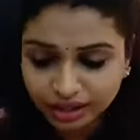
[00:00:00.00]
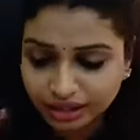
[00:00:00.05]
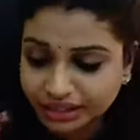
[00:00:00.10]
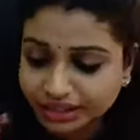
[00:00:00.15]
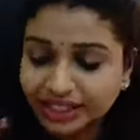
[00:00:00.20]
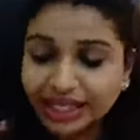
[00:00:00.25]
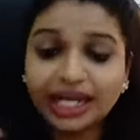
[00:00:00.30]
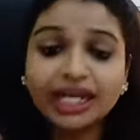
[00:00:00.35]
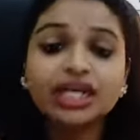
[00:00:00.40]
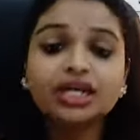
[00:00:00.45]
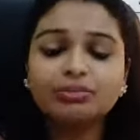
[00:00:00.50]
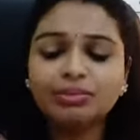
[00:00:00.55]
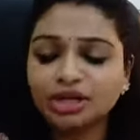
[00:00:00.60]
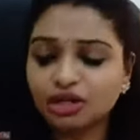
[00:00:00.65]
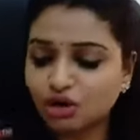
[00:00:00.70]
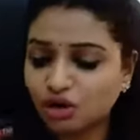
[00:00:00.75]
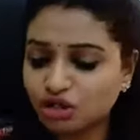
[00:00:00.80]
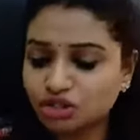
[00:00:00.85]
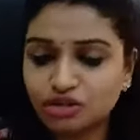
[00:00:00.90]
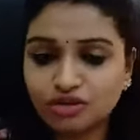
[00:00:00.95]
drained
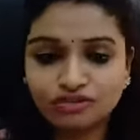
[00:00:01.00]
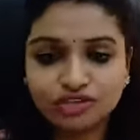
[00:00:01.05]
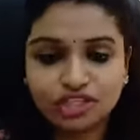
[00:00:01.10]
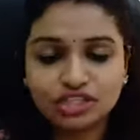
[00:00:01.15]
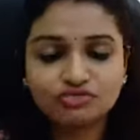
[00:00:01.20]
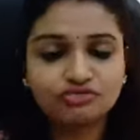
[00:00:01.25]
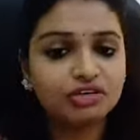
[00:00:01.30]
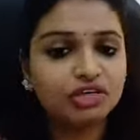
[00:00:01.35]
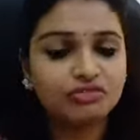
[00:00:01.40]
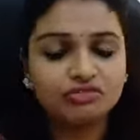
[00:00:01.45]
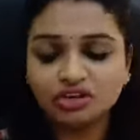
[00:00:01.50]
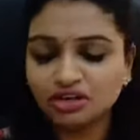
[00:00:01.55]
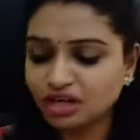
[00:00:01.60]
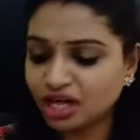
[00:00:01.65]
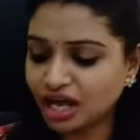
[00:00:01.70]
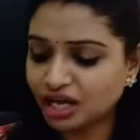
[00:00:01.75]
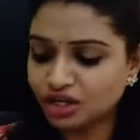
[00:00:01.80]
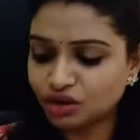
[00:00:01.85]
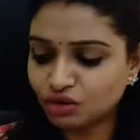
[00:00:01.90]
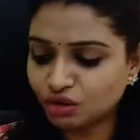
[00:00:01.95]
because of this fever
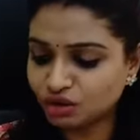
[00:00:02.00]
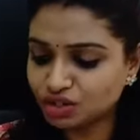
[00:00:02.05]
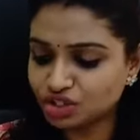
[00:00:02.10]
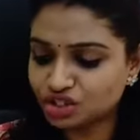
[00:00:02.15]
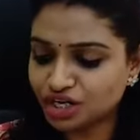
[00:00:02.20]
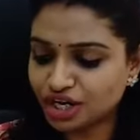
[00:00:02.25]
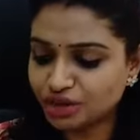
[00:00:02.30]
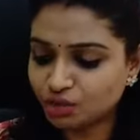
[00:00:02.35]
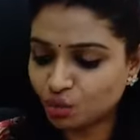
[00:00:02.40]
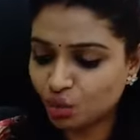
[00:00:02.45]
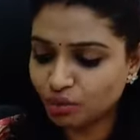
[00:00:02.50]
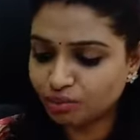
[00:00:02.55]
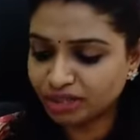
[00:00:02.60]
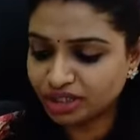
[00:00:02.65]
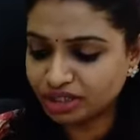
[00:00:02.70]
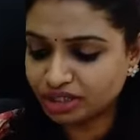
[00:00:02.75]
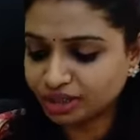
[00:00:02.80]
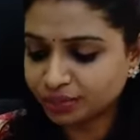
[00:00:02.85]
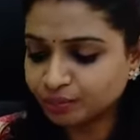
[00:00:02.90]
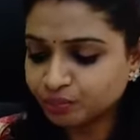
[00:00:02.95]
and nausea and
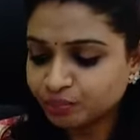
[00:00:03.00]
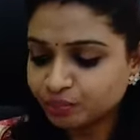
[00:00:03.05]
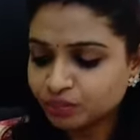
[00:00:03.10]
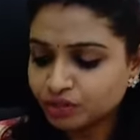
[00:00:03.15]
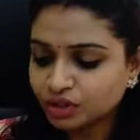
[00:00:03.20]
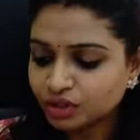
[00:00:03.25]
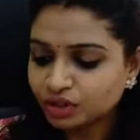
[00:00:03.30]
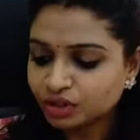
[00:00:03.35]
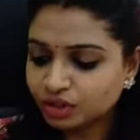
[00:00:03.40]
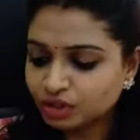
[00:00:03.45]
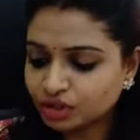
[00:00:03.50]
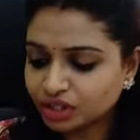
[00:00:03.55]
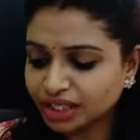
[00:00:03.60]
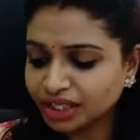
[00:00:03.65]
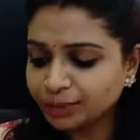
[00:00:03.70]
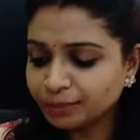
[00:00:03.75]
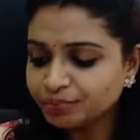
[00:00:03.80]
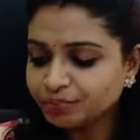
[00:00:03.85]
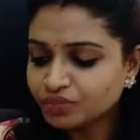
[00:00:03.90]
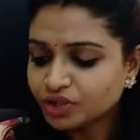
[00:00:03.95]
vomiting.
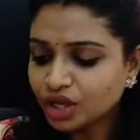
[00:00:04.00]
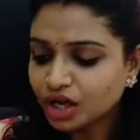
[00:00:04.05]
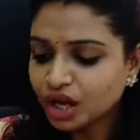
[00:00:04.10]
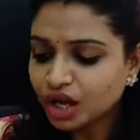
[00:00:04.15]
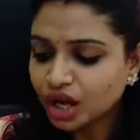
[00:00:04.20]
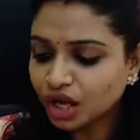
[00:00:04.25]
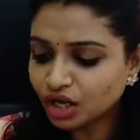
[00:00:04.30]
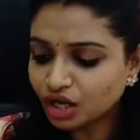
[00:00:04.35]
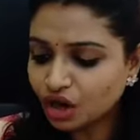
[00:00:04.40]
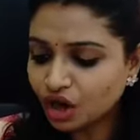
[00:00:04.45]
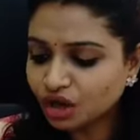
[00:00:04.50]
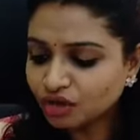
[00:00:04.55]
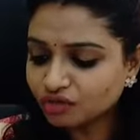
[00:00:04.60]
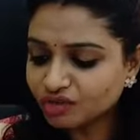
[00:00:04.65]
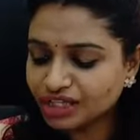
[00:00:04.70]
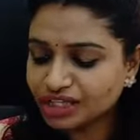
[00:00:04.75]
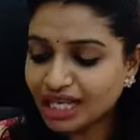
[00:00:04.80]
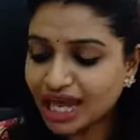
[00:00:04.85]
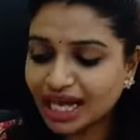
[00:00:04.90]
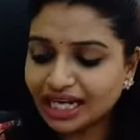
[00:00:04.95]
Okay, along
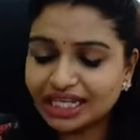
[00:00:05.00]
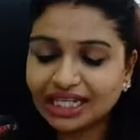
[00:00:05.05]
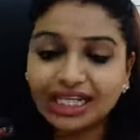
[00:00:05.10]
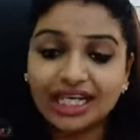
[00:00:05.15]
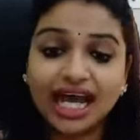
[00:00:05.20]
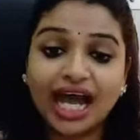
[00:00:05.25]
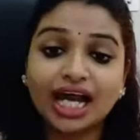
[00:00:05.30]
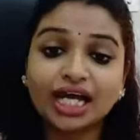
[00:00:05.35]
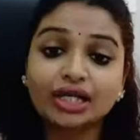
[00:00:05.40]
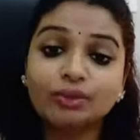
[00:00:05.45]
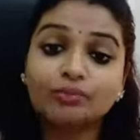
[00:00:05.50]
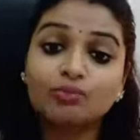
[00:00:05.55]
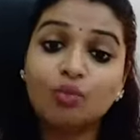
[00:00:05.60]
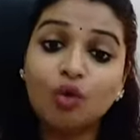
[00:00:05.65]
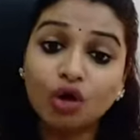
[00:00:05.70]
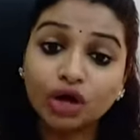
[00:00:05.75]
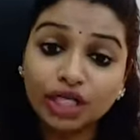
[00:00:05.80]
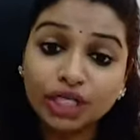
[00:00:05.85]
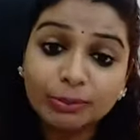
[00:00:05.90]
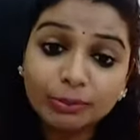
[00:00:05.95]
with that, he had
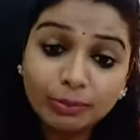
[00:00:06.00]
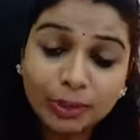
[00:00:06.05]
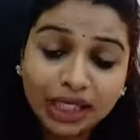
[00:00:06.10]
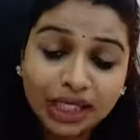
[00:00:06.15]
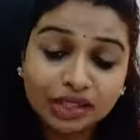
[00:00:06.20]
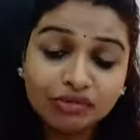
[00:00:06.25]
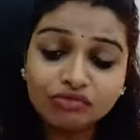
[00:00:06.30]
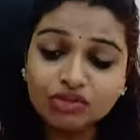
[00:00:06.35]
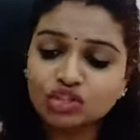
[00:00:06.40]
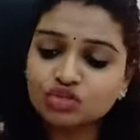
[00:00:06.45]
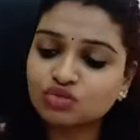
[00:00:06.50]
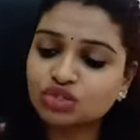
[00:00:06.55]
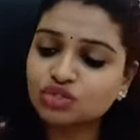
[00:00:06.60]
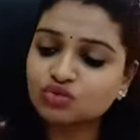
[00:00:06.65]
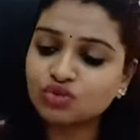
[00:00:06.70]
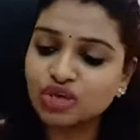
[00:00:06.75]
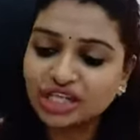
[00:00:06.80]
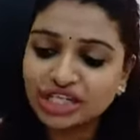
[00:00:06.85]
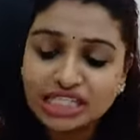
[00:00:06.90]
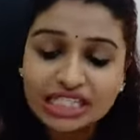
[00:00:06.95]
body pain which was
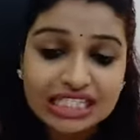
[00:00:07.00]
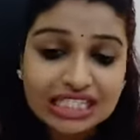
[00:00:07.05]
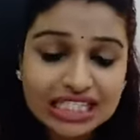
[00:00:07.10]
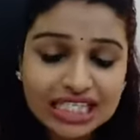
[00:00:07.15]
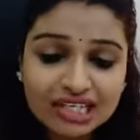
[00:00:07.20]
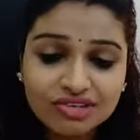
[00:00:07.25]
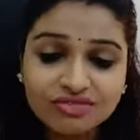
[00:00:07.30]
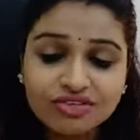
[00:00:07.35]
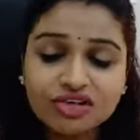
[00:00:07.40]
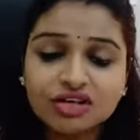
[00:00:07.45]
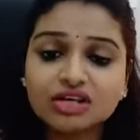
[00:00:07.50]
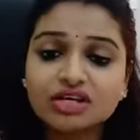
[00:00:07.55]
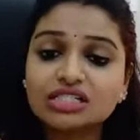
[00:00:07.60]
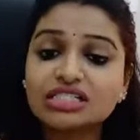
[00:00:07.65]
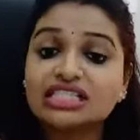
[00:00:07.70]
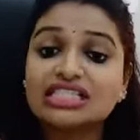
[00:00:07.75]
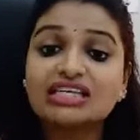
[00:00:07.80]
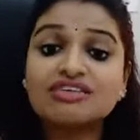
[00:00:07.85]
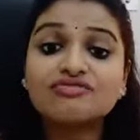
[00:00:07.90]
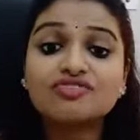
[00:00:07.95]
very
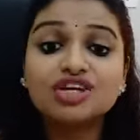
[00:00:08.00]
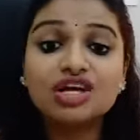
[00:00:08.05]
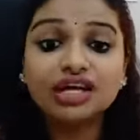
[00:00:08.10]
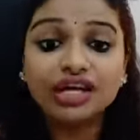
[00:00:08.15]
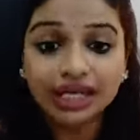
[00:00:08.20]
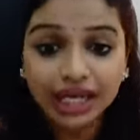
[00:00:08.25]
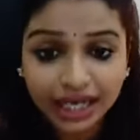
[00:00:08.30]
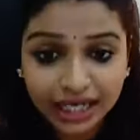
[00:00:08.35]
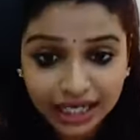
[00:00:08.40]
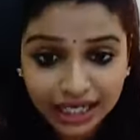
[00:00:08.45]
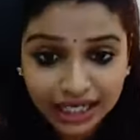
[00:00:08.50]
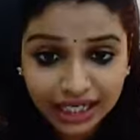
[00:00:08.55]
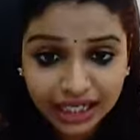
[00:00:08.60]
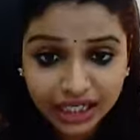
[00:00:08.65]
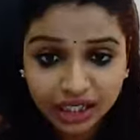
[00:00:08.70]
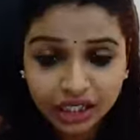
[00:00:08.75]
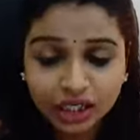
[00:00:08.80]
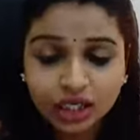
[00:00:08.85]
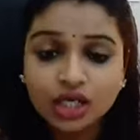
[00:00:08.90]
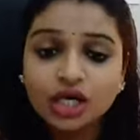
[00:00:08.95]
severe headache,
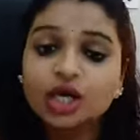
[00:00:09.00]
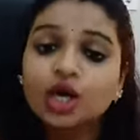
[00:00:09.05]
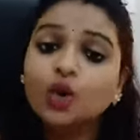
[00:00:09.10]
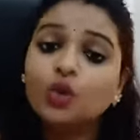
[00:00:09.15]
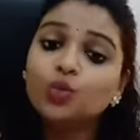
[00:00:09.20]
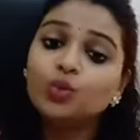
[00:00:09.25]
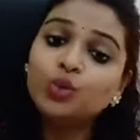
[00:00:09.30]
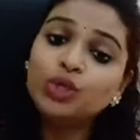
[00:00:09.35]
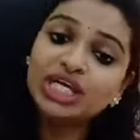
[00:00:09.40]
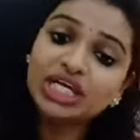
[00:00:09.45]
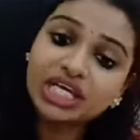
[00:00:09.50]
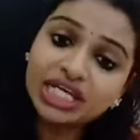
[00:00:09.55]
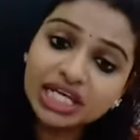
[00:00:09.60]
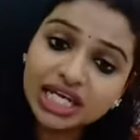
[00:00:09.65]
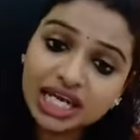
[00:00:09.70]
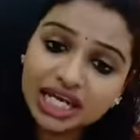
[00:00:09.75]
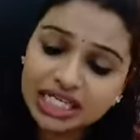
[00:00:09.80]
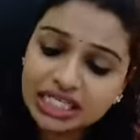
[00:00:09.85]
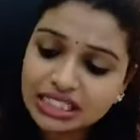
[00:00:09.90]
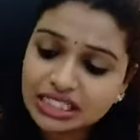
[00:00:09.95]

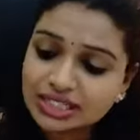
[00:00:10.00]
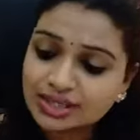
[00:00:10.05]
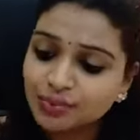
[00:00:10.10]
weakness.